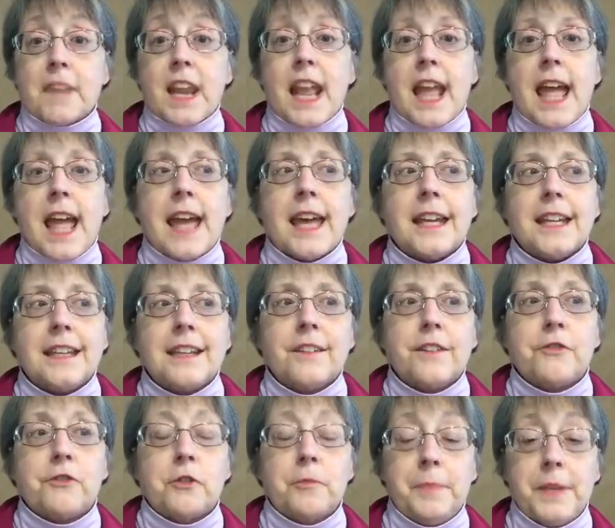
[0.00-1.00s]
And
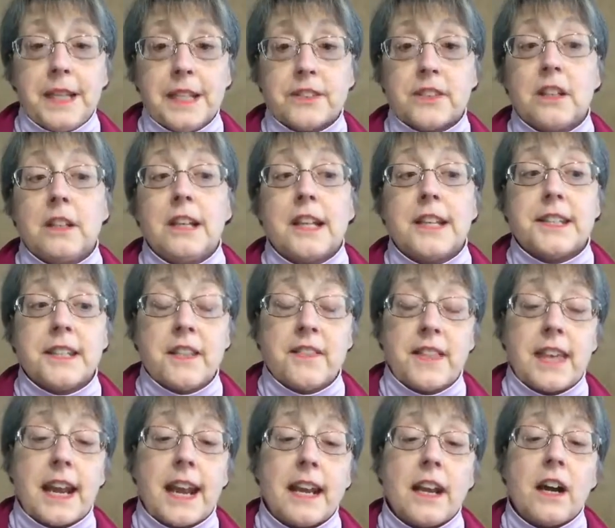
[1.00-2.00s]
for me, it's a lesson
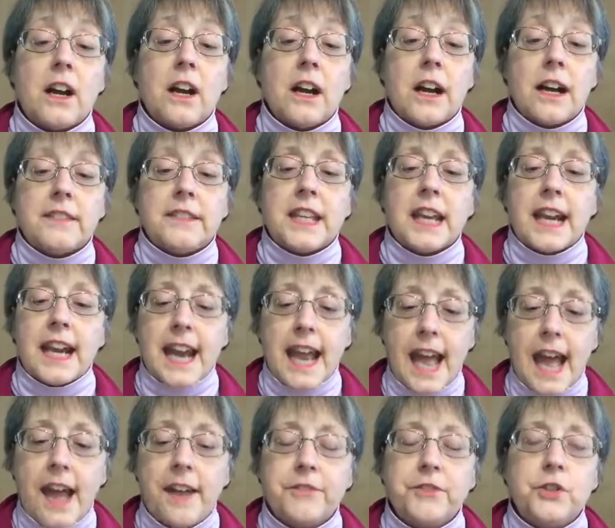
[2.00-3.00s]
that I
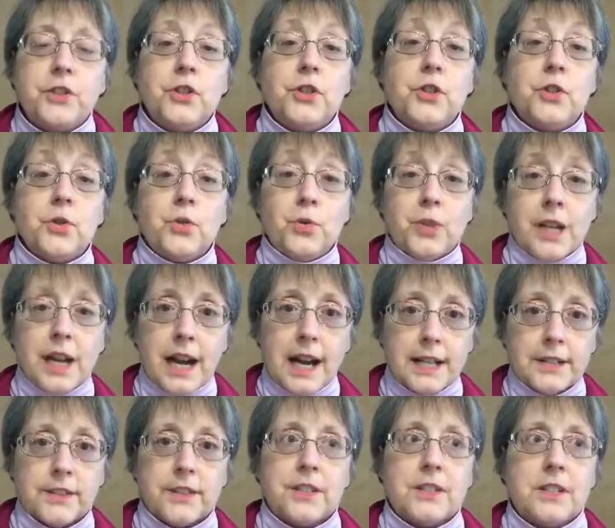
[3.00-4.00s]
have to
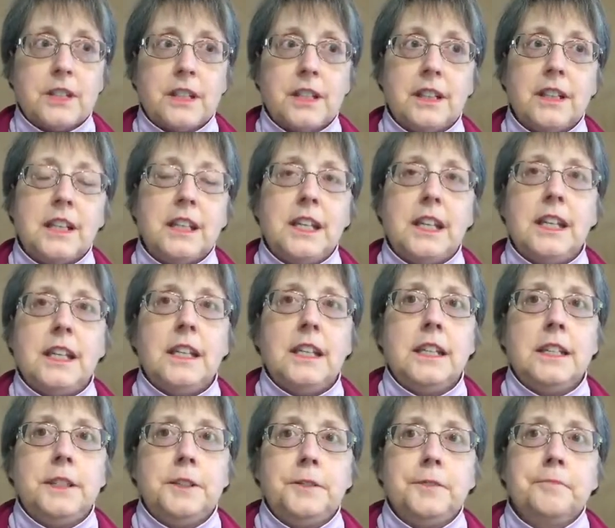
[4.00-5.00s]
constantly
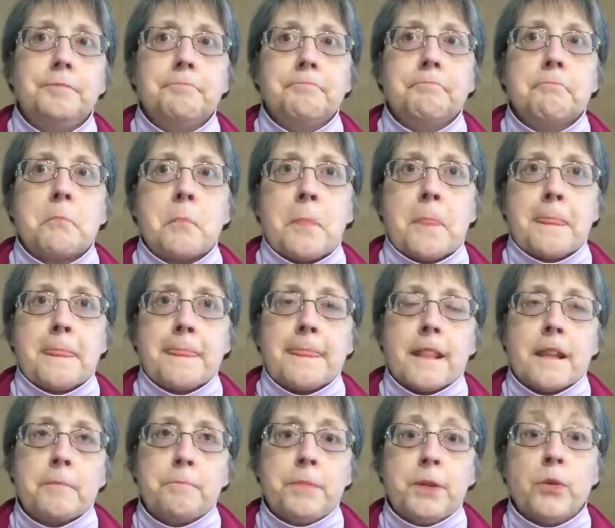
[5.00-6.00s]

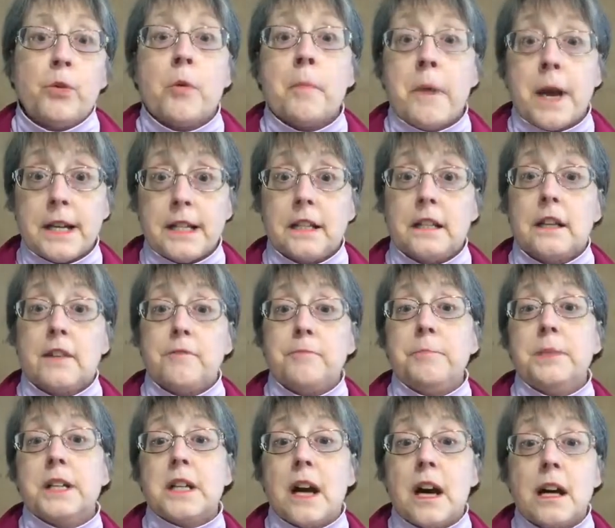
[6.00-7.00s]
be reminded of,
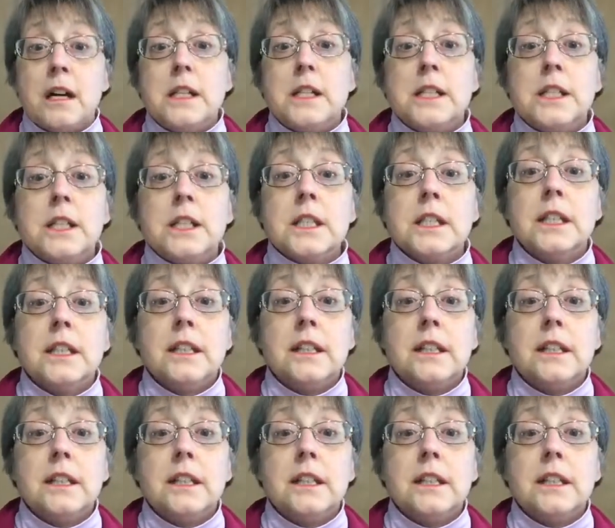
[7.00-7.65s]
because